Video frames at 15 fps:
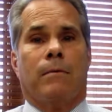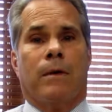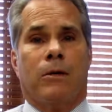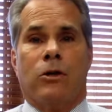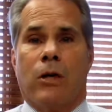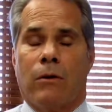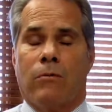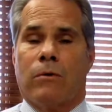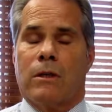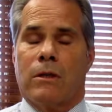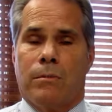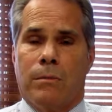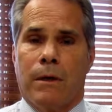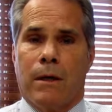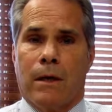Generally
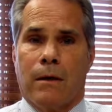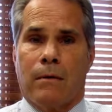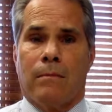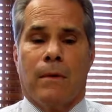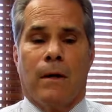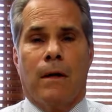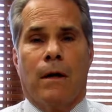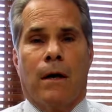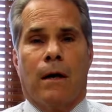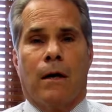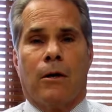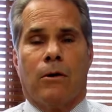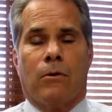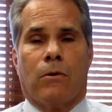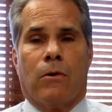speaking,
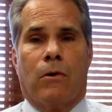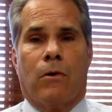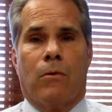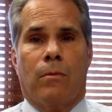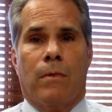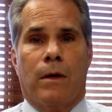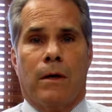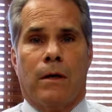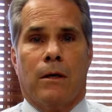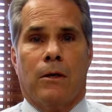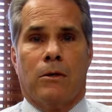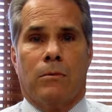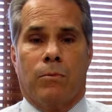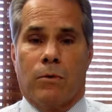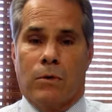your home
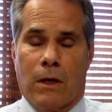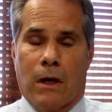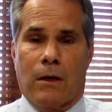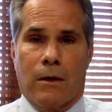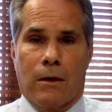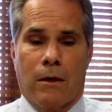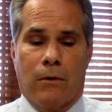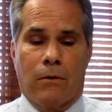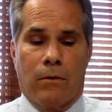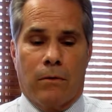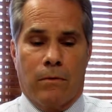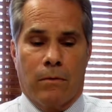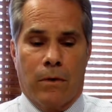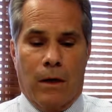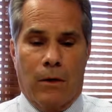is protected under
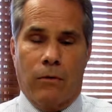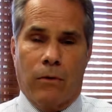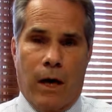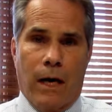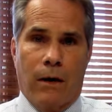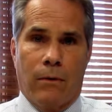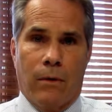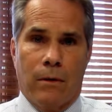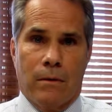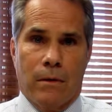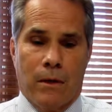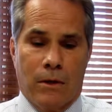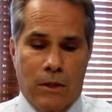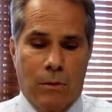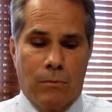Iowa
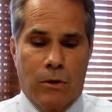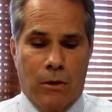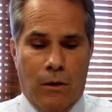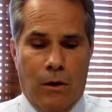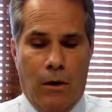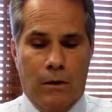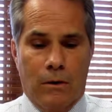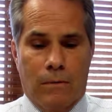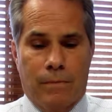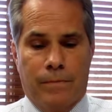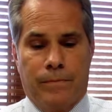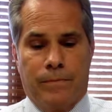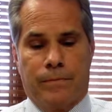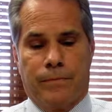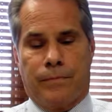exemption laws.
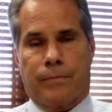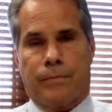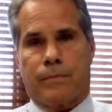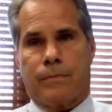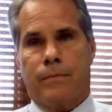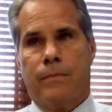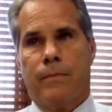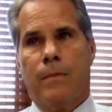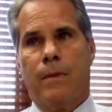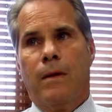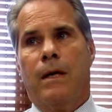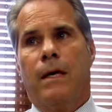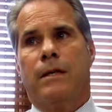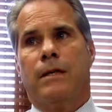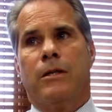
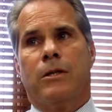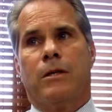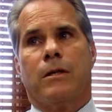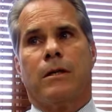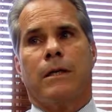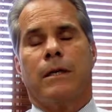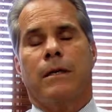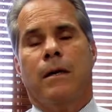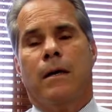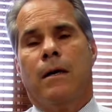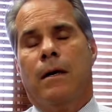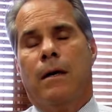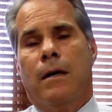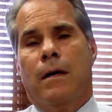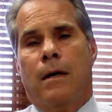Additionally,
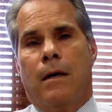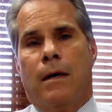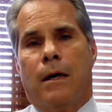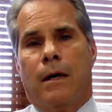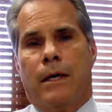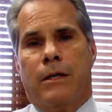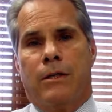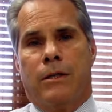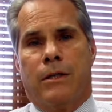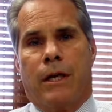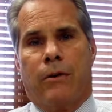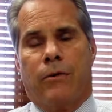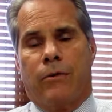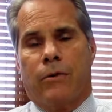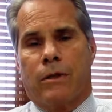each
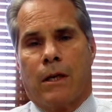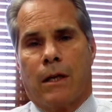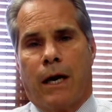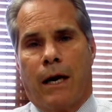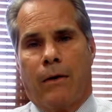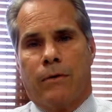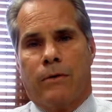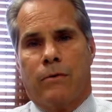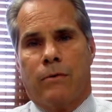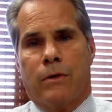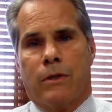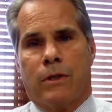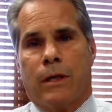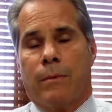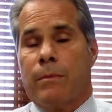debtor is allowed to
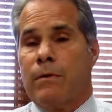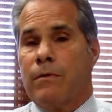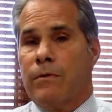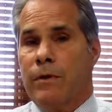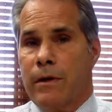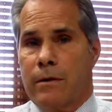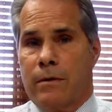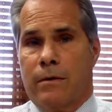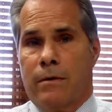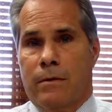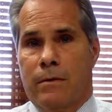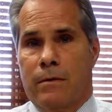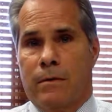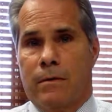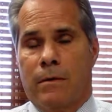exempt a vehicle
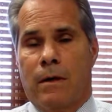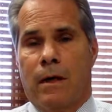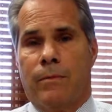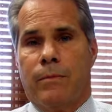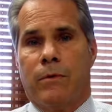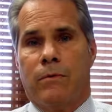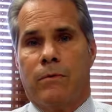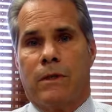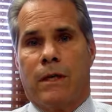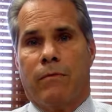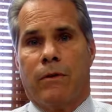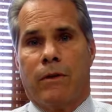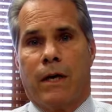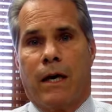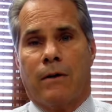up to
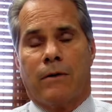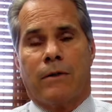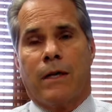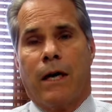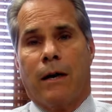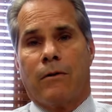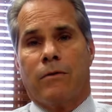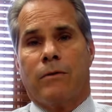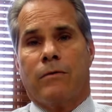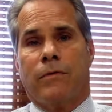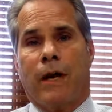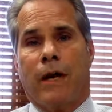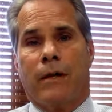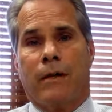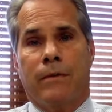$7,000 in
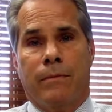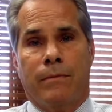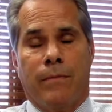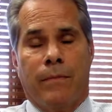value.